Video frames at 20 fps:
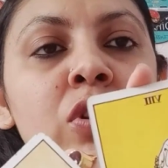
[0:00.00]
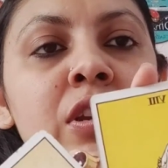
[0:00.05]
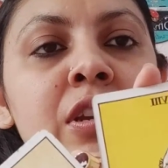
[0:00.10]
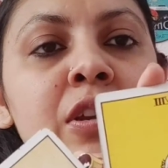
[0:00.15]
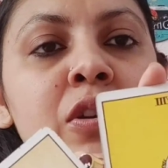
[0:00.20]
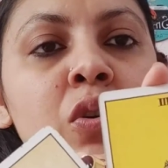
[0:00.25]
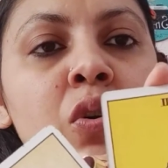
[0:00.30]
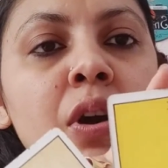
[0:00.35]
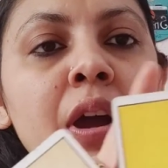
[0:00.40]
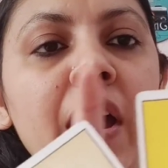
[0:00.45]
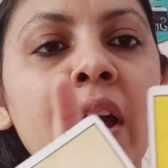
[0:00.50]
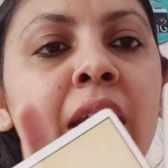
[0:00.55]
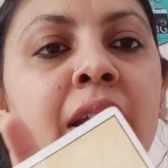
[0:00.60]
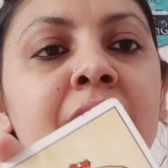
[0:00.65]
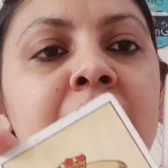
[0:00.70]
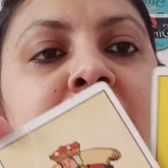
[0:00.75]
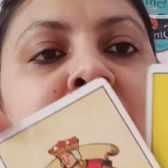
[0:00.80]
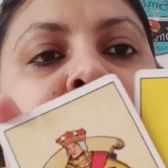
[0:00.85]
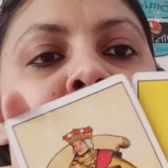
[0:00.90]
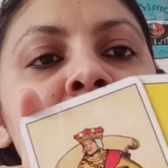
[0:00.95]
Leo, and
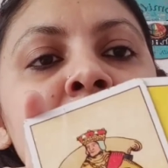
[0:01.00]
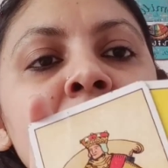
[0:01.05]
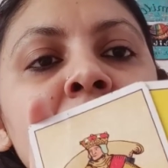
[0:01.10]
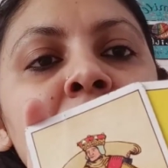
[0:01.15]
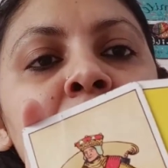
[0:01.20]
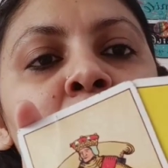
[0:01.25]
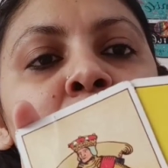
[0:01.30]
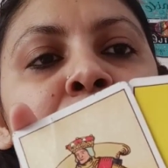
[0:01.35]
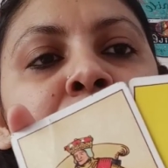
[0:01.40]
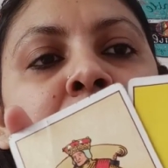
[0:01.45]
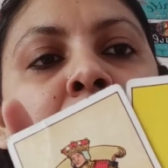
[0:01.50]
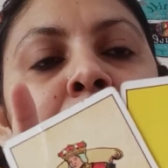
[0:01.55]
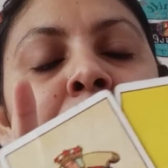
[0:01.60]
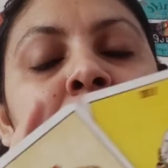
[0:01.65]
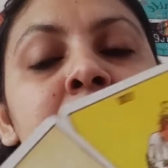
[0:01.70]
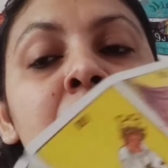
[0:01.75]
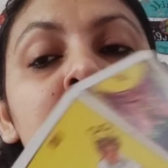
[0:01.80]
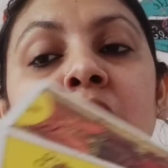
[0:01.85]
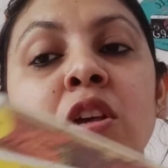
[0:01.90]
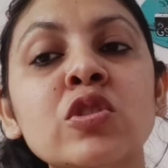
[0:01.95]
this is the king of cups.